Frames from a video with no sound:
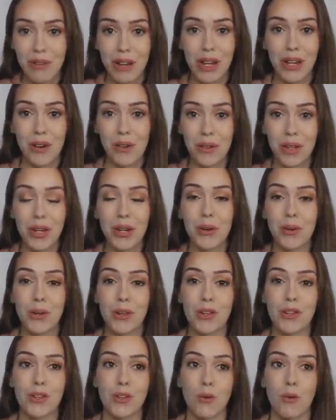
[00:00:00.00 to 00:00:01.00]
We can only go
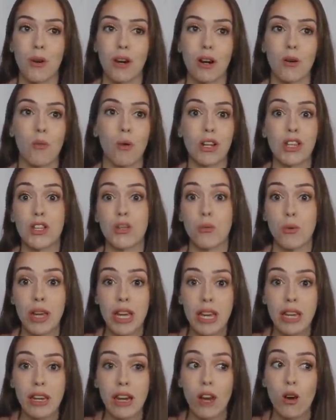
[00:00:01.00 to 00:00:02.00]
to the store once a
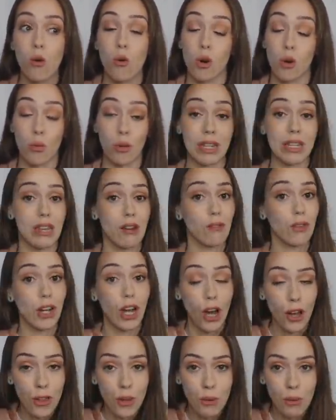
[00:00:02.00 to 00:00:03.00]
week or once
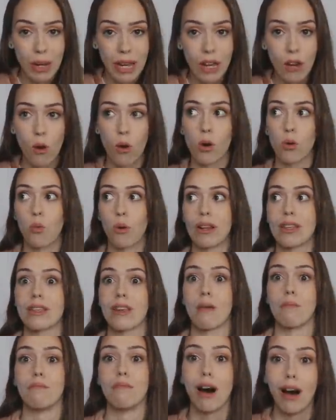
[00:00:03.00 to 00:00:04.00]
every other week or
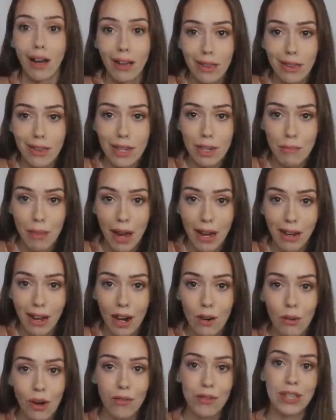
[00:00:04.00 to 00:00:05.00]
once a month, depending
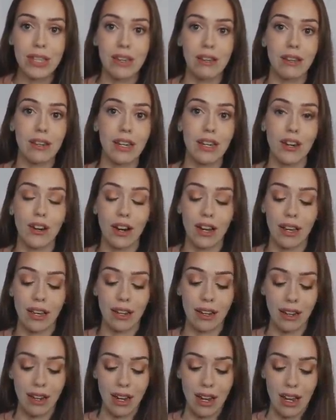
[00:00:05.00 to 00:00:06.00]
on what facility you're
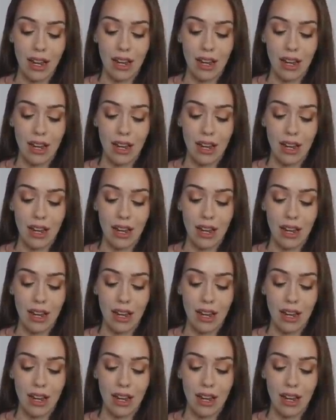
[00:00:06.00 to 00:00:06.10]
in.